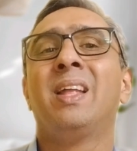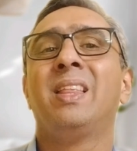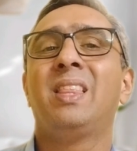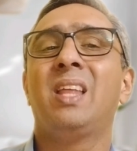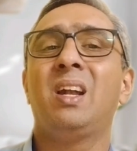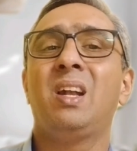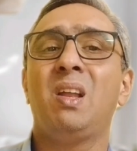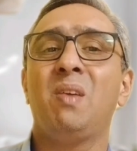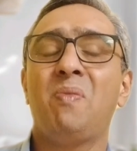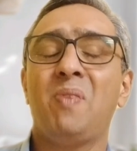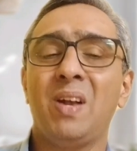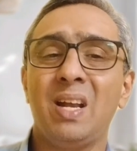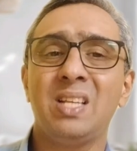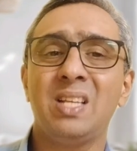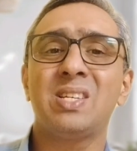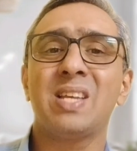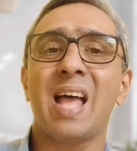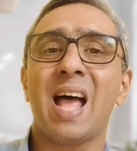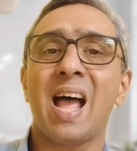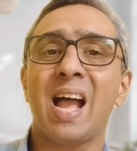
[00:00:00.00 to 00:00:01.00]
The
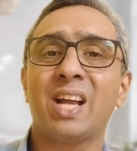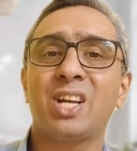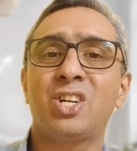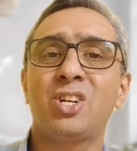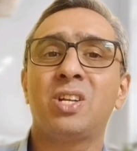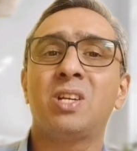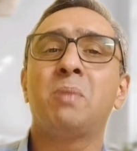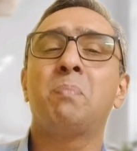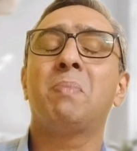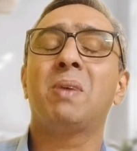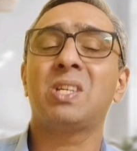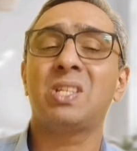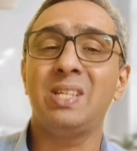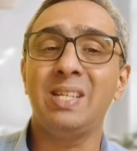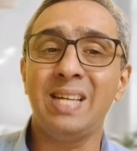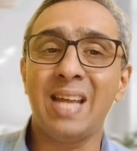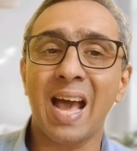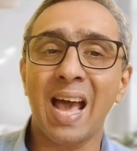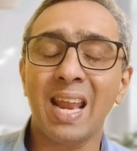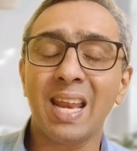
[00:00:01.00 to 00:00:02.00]
defendant's action
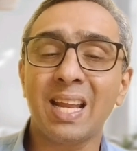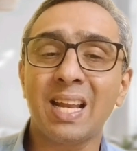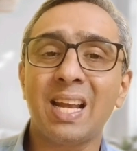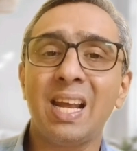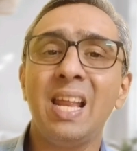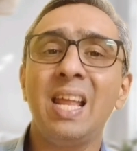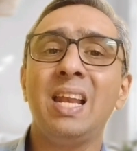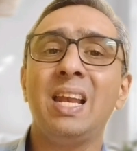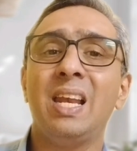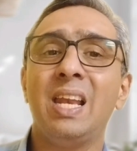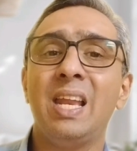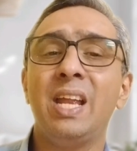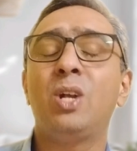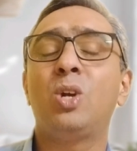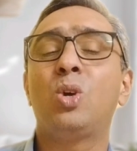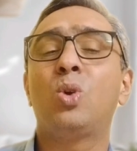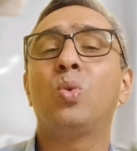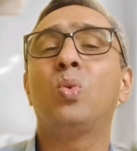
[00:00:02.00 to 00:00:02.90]
must directly lead